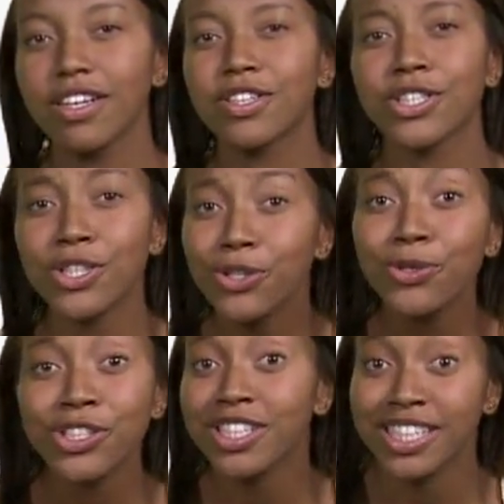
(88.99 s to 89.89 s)
The
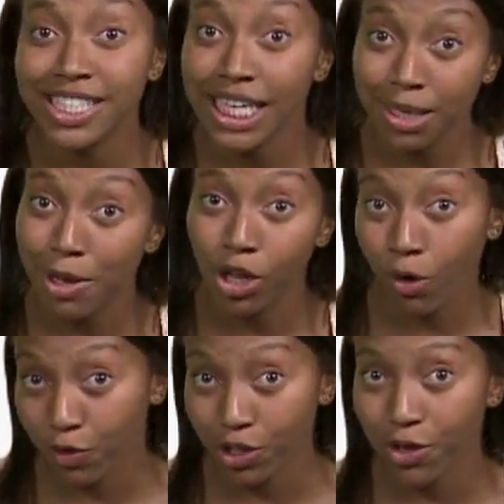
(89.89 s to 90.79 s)
solution to this email
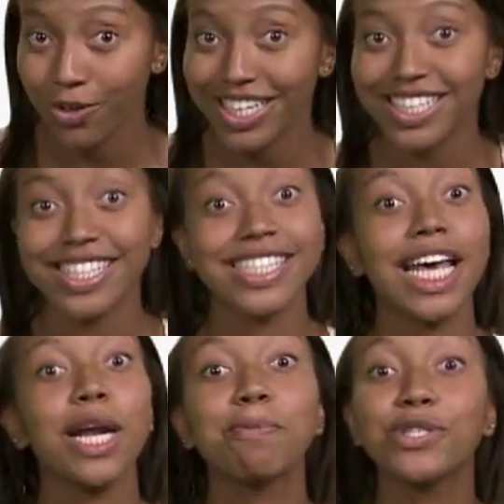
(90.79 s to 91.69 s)
overload is to
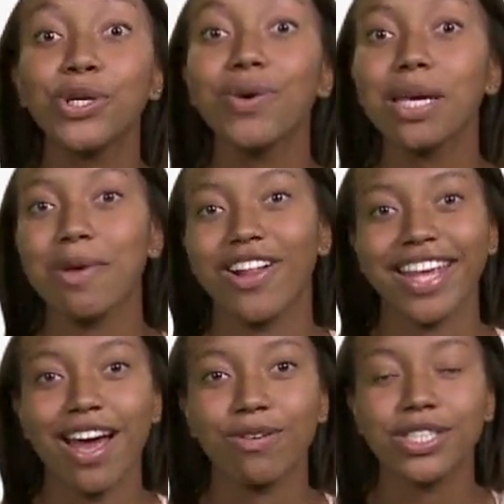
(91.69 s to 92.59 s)
set up 2 email
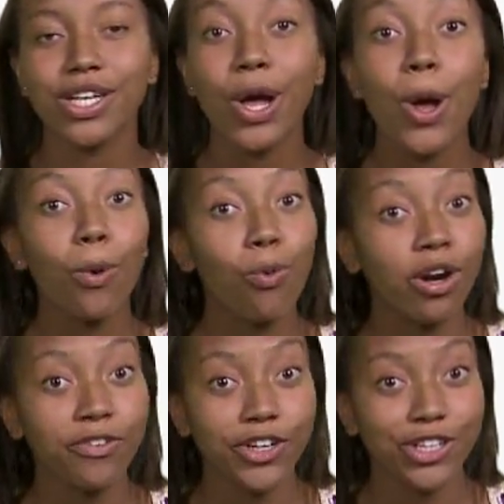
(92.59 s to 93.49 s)
accounts,
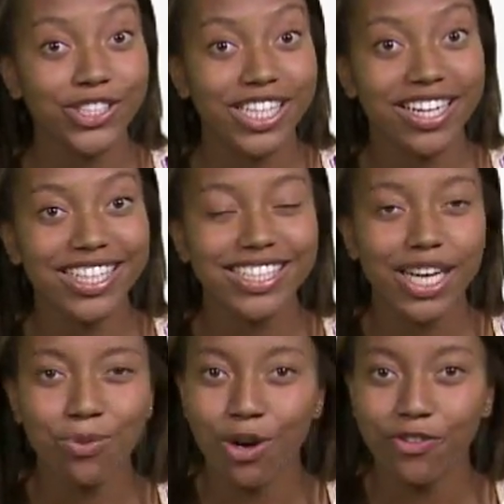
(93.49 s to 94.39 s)
one for your studies
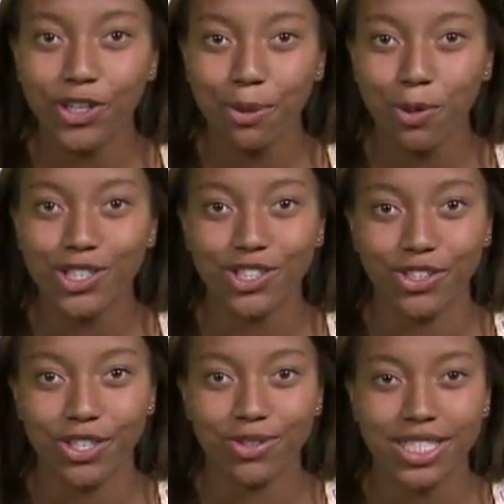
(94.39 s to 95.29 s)
and one for your
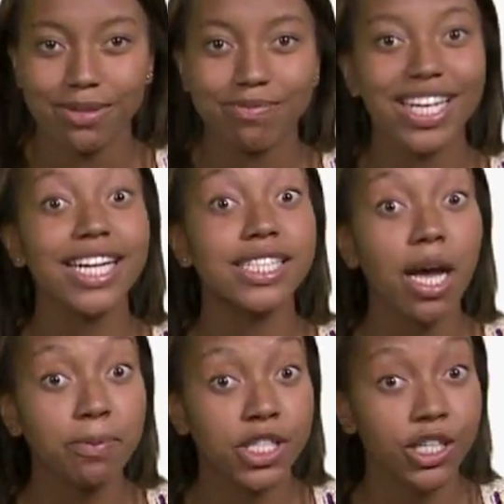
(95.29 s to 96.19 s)
personal use. It's
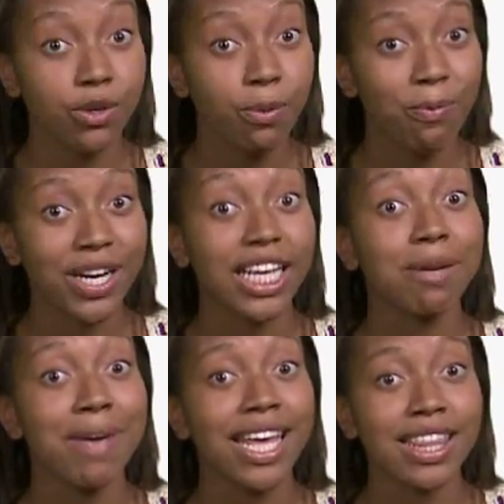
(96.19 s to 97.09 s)
up to you, but it
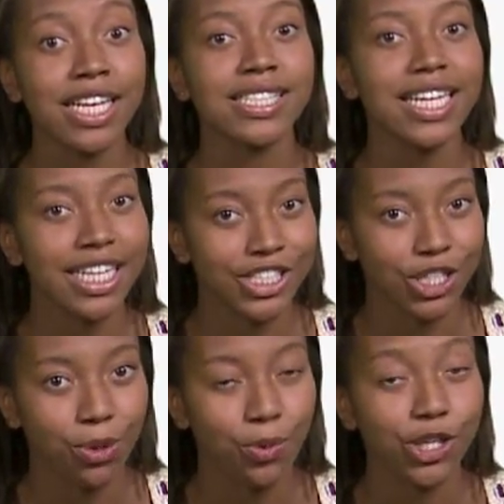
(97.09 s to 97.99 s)
can make things
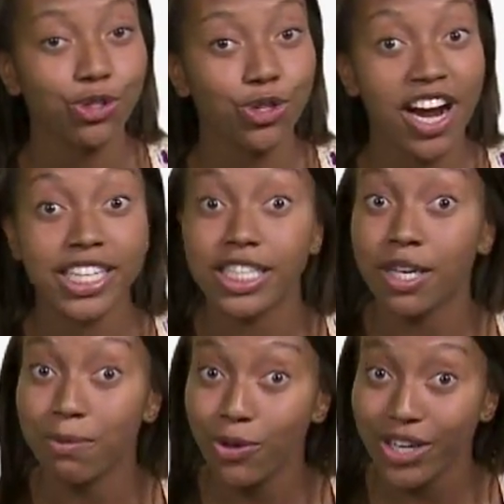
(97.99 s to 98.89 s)
easier when you're trying to
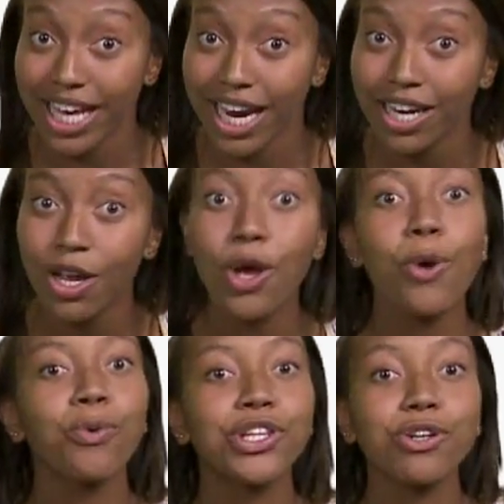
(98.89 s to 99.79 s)
communicate
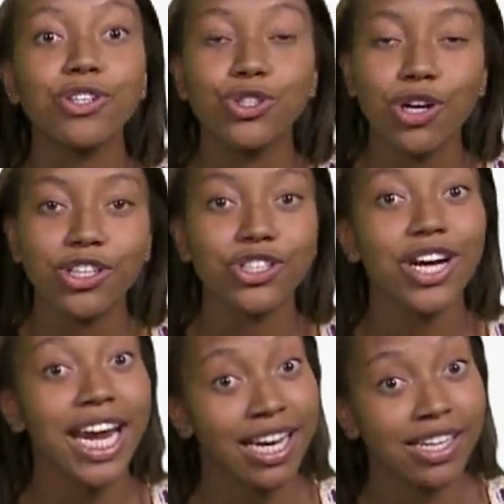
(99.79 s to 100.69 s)
with your
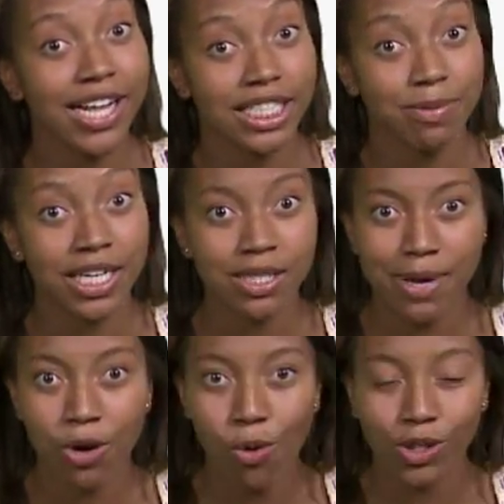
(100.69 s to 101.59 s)
instructor and classmates
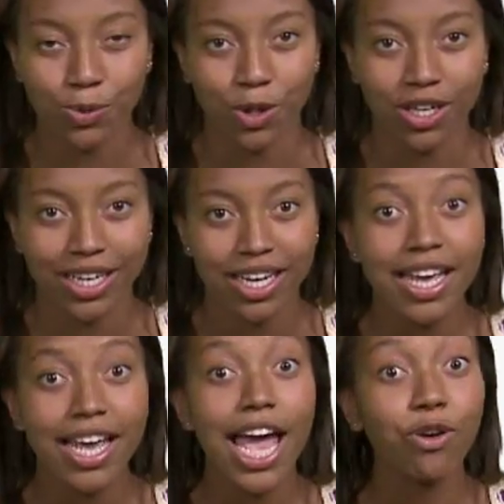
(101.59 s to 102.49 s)
about coursework.
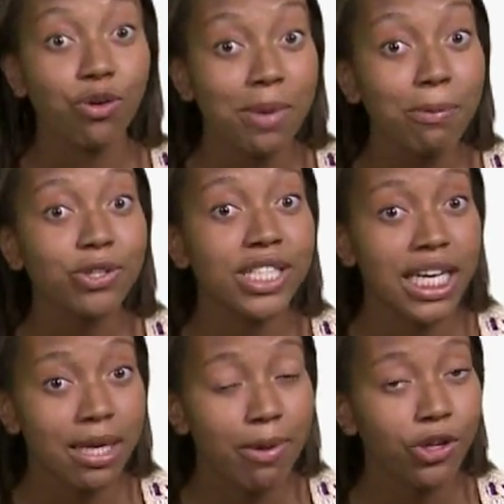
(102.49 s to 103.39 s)
And remember
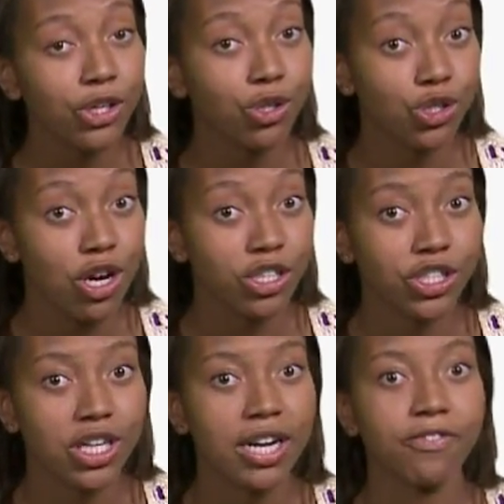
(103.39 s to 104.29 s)
to email your
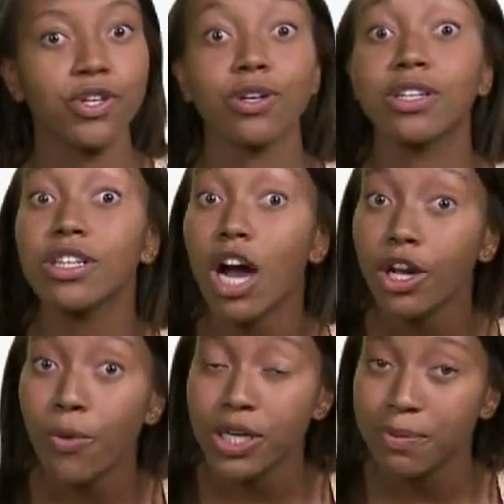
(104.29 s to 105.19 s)
instructor if you're
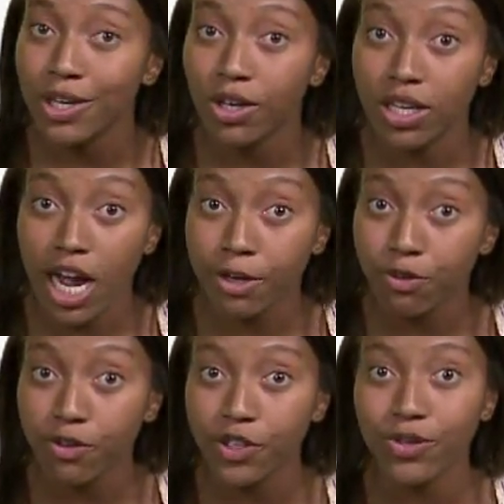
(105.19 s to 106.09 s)
not going to be online
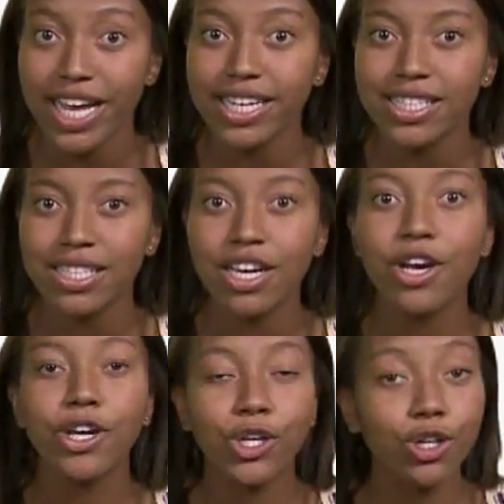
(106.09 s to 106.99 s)
for a few days,
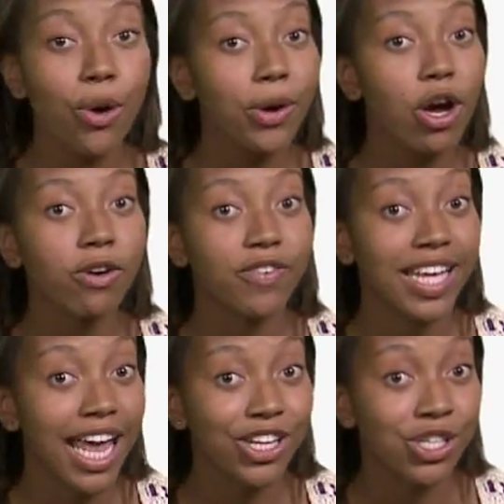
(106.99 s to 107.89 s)
you're going on a
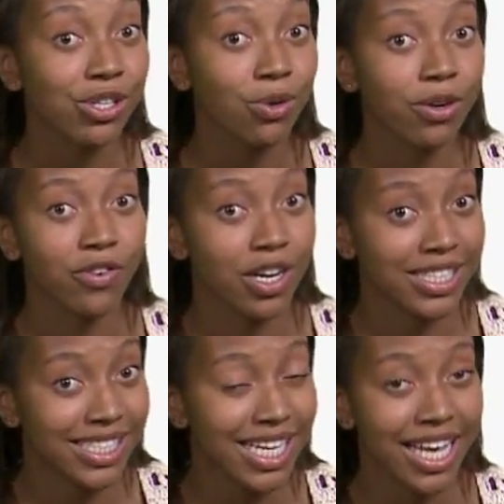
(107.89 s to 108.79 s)
vacation or have
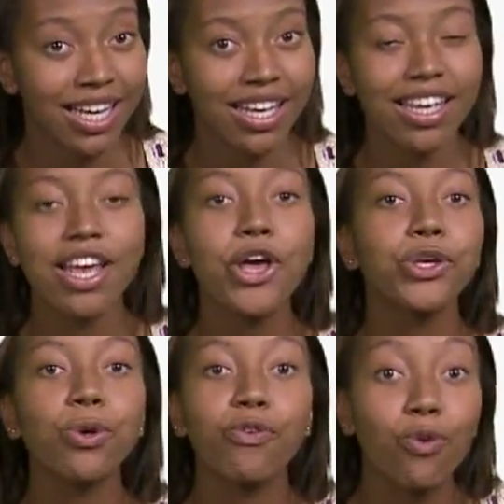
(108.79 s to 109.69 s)
gotten sick,
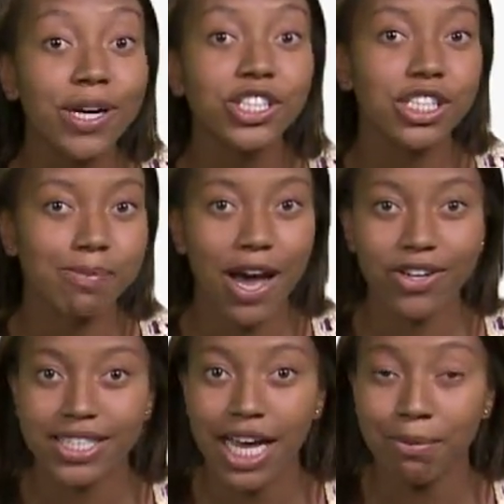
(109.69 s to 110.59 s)
you have questions
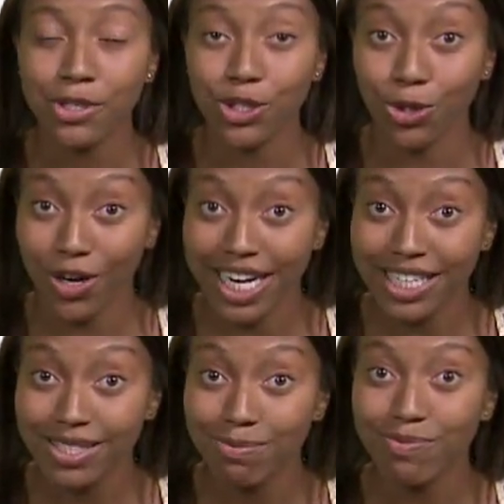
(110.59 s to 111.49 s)
about assignments or
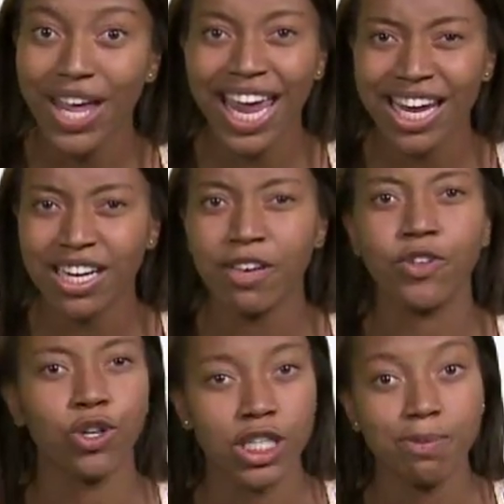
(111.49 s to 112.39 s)
grades, and if
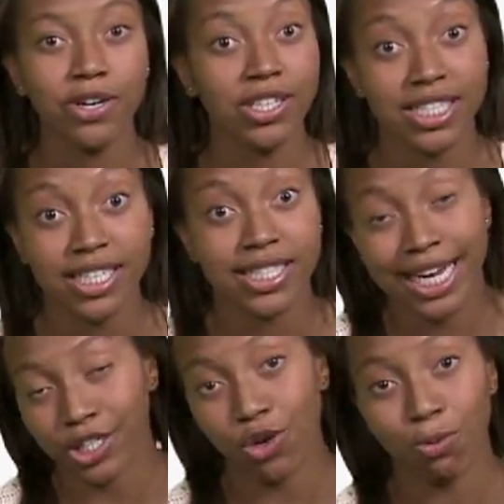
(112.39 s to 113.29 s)
you're experiencing
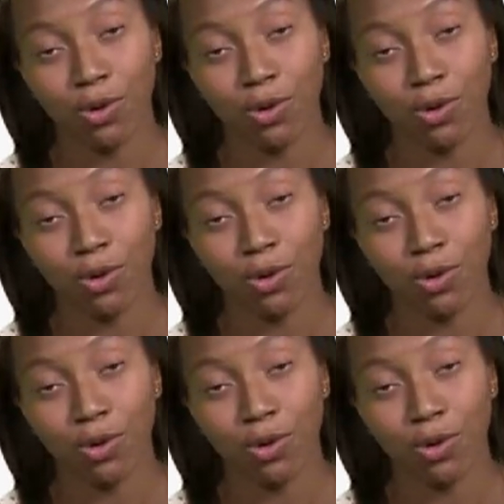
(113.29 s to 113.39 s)
technical